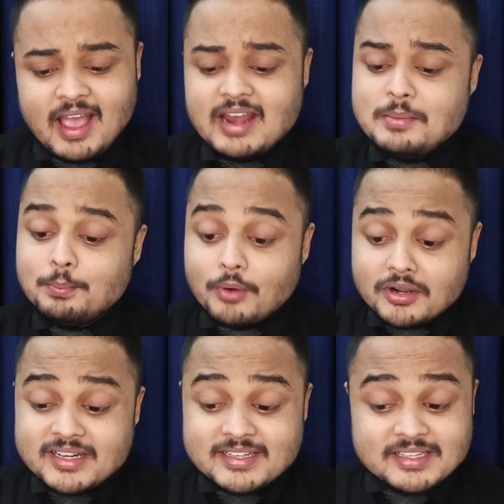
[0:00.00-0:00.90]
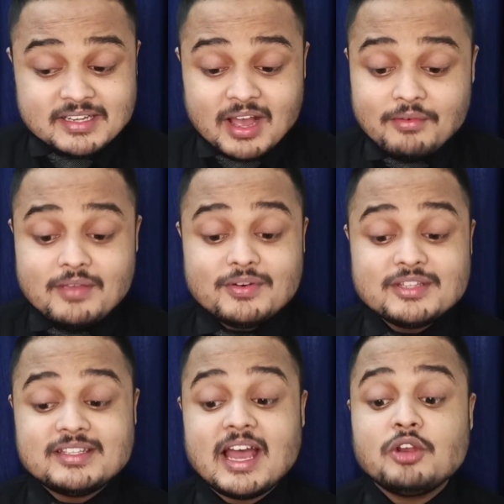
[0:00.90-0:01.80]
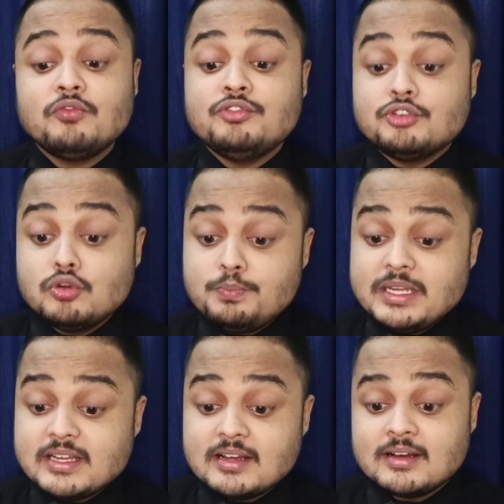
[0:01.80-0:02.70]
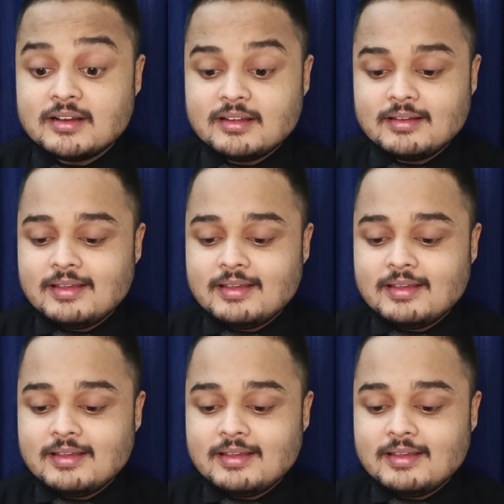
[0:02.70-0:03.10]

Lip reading: An important discovery was that of Jupiter.